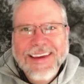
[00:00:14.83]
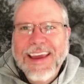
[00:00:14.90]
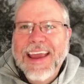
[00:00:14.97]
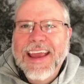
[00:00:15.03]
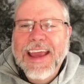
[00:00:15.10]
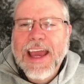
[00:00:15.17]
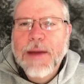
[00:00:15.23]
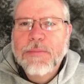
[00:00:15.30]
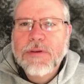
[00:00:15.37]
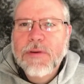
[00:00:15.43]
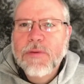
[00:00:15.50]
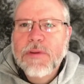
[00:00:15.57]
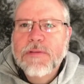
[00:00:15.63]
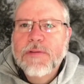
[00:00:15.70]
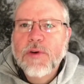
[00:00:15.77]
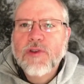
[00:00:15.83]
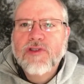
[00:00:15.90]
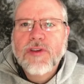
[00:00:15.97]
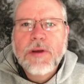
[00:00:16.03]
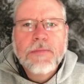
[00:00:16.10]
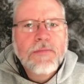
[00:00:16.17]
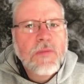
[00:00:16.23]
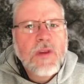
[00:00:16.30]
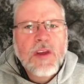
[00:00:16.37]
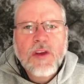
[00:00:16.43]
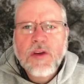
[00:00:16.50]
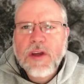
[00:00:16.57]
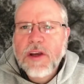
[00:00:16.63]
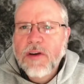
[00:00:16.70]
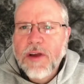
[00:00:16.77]
ain't happening with the Fuji.
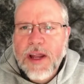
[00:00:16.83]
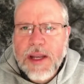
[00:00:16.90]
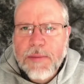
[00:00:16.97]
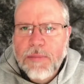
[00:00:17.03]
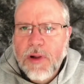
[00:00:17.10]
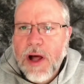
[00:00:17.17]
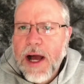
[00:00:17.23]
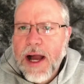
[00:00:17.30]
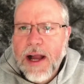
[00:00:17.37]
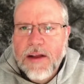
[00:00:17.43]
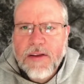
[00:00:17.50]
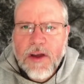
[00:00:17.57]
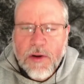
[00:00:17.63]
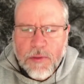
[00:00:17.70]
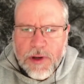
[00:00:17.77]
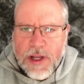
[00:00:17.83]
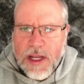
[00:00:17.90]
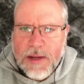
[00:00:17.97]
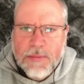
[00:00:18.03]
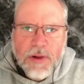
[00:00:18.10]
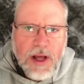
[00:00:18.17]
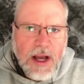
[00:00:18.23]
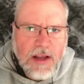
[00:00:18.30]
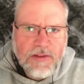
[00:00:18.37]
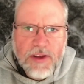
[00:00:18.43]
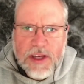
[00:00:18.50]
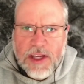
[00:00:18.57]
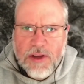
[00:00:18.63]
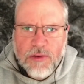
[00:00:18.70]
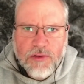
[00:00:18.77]
You hear any blog, read any blogs,
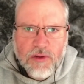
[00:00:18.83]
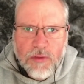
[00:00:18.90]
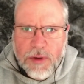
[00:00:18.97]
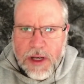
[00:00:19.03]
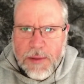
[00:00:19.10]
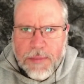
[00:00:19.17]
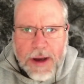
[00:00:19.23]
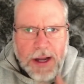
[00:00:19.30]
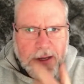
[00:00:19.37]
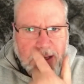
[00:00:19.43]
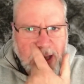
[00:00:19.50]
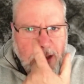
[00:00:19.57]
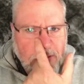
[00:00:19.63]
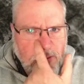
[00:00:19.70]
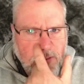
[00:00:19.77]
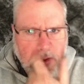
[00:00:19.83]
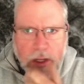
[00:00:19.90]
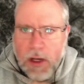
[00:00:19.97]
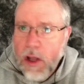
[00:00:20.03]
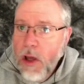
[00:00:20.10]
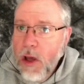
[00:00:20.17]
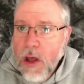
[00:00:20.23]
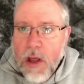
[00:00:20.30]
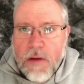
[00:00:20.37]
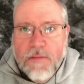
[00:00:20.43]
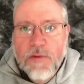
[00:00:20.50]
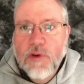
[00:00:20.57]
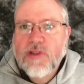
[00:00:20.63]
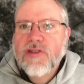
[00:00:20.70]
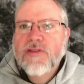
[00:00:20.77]
any YouTube, any podcaster saying,
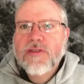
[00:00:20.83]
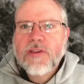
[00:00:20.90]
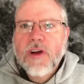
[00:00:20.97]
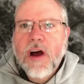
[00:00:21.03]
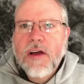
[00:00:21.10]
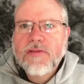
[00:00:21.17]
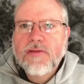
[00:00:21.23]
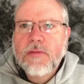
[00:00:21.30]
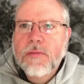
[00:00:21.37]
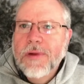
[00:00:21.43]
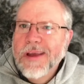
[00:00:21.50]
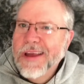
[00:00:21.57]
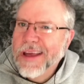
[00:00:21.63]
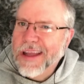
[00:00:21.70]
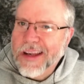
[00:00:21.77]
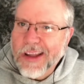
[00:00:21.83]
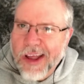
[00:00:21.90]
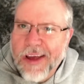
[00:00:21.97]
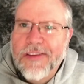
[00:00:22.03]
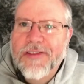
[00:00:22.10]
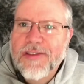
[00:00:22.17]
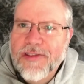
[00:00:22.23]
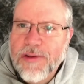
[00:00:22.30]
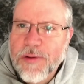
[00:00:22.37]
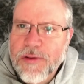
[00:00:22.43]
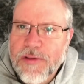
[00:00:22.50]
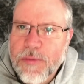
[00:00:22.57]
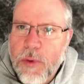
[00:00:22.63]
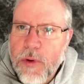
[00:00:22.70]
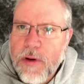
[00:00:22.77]
Fujis are awesome unless you're shooting
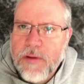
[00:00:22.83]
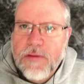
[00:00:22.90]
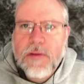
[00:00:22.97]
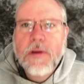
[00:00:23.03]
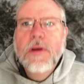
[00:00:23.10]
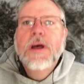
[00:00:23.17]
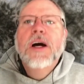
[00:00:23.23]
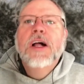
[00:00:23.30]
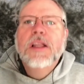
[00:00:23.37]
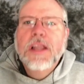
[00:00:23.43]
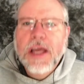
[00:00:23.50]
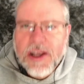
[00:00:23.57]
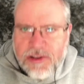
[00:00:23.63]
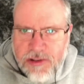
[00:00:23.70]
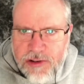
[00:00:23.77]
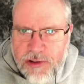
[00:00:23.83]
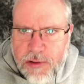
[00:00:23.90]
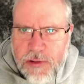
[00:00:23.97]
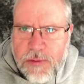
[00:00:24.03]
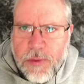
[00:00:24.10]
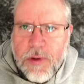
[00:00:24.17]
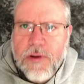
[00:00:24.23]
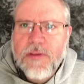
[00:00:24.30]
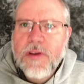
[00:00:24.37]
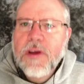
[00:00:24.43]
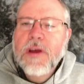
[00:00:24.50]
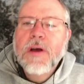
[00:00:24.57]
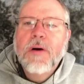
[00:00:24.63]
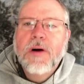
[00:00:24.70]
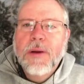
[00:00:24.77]
sports. Unless you're shooting sports.
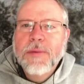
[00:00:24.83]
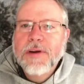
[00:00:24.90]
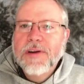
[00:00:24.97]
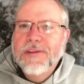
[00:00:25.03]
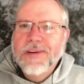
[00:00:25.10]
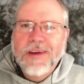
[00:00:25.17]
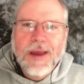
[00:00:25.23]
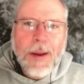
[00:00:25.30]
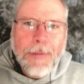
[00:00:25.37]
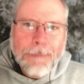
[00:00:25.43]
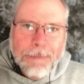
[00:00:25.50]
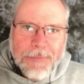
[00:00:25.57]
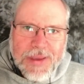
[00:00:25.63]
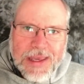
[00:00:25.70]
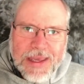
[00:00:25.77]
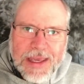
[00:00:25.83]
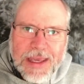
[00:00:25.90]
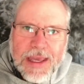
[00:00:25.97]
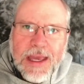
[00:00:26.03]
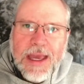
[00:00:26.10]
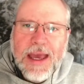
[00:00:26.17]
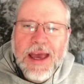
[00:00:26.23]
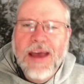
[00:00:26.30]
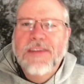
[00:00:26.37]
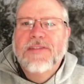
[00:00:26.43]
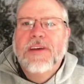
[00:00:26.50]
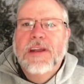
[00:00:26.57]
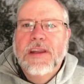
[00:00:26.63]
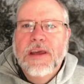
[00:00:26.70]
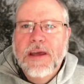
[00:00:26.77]
Well, I'm here to tell you, BS
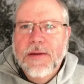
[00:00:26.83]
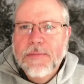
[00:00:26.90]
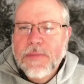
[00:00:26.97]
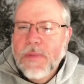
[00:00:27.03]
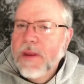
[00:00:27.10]
on that.